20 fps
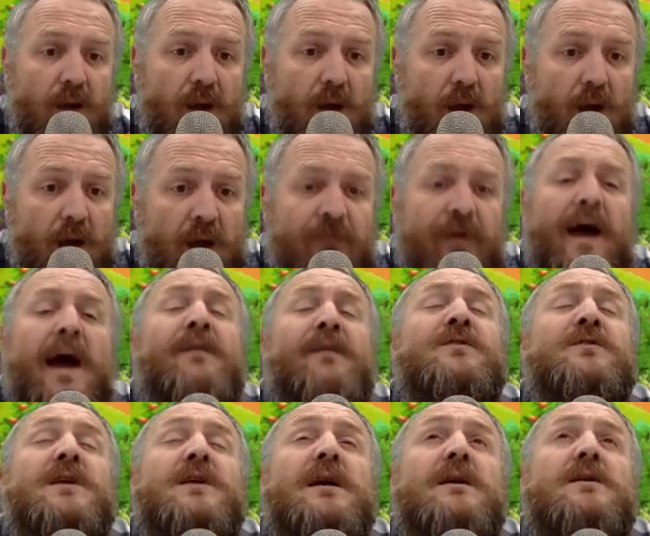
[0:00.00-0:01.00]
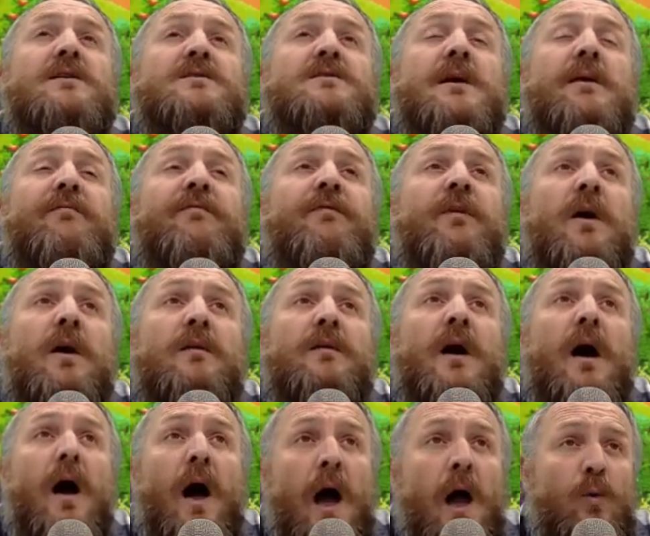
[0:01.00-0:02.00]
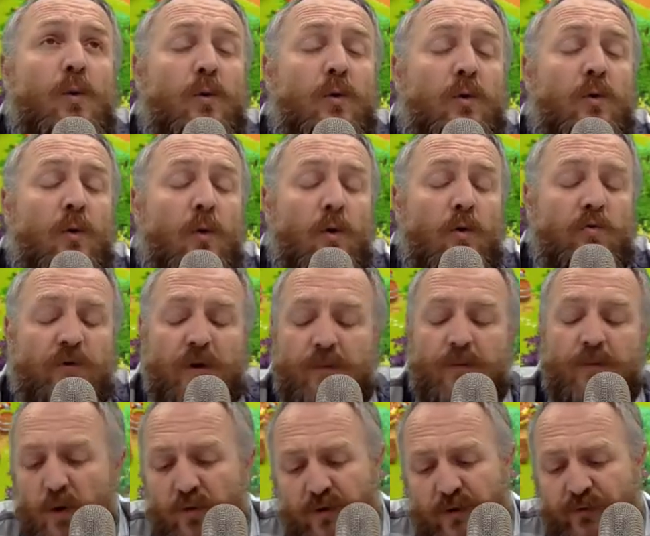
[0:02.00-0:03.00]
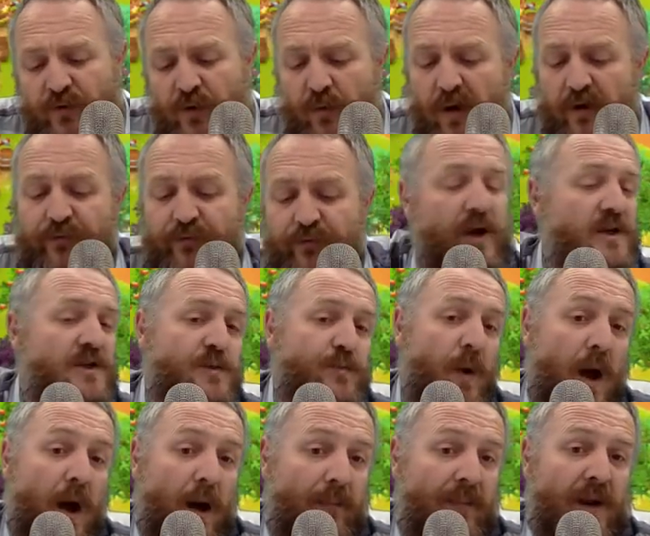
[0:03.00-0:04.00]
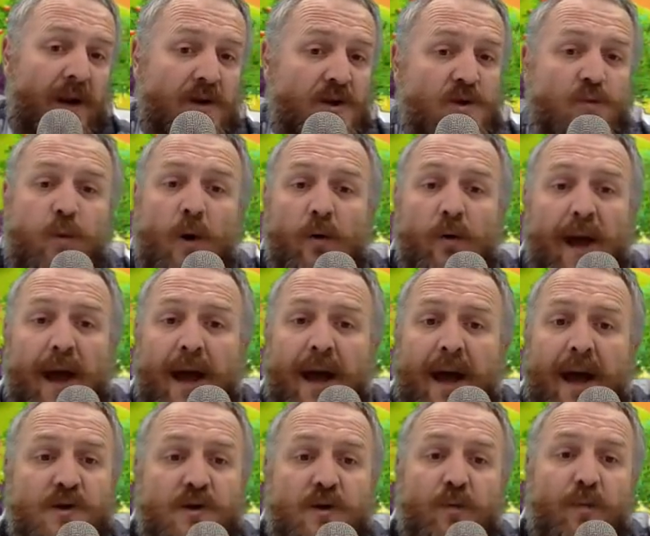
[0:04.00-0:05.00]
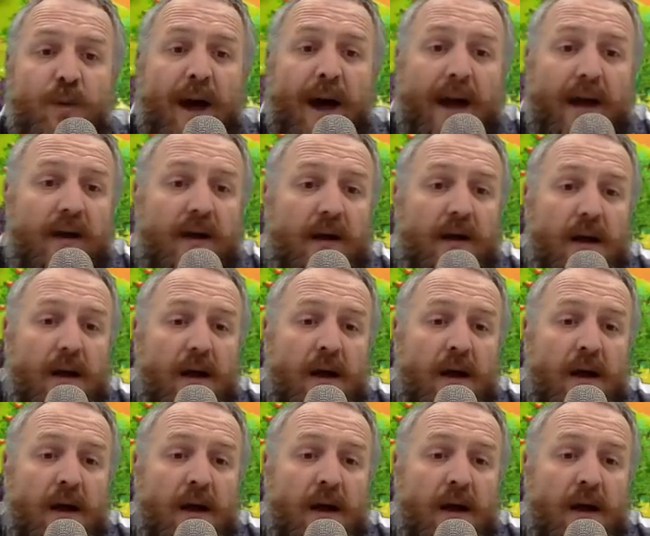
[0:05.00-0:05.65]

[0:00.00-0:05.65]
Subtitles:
If I have to take it a step further, I will remove you from my friends bar and I just won't add you back.